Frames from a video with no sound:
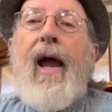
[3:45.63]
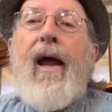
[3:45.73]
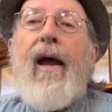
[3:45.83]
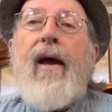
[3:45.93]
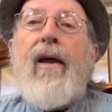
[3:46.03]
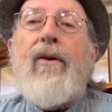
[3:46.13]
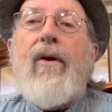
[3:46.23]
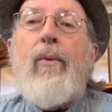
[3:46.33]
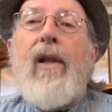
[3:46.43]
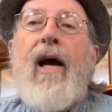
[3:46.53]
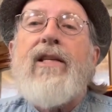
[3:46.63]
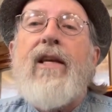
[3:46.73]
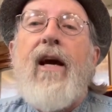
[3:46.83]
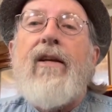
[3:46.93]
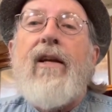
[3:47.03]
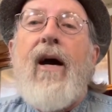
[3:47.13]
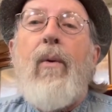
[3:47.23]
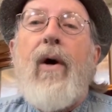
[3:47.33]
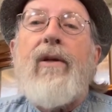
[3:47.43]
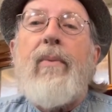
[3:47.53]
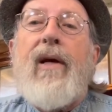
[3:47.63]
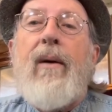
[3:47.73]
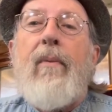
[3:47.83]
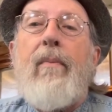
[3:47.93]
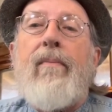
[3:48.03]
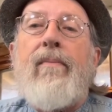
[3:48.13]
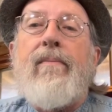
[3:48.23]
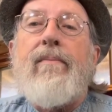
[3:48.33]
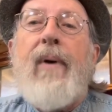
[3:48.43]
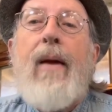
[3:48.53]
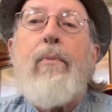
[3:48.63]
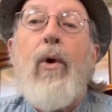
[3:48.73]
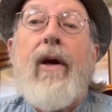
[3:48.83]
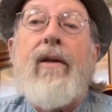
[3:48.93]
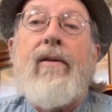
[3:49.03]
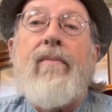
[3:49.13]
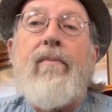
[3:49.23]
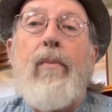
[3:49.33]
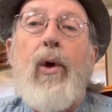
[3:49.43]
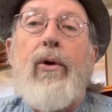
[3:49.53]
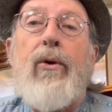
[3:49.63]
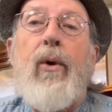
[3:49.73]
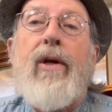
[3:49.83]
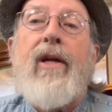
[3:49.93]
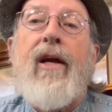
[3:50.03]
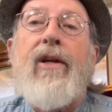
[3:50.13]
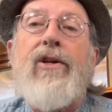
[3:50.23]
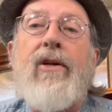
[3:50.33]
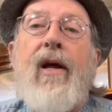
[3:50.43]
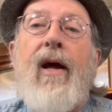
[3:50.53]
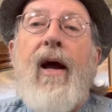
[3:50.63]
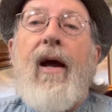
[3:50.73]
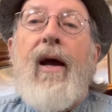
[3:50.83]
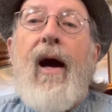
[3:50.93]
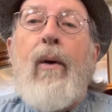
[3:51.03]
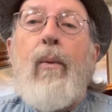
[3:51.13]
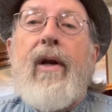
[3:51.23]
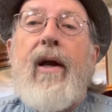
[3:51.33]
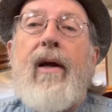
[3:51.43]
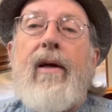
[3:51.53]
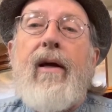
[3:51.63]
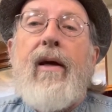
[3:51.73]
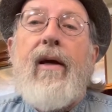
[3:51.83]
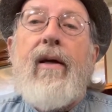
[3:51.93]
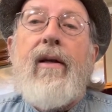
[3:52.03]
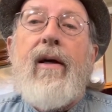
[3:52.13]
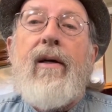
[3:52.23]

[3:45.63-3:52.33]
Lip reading: and realizing I did not want to become a pipe organ builder or technician, I went ahead and